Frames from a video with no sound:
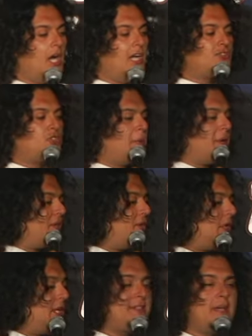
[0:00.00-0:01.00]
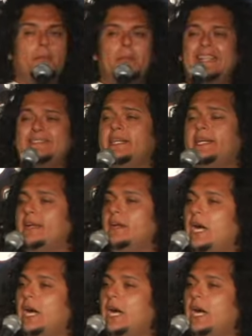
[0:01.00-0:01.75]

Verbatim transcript: A sobador is a Mexican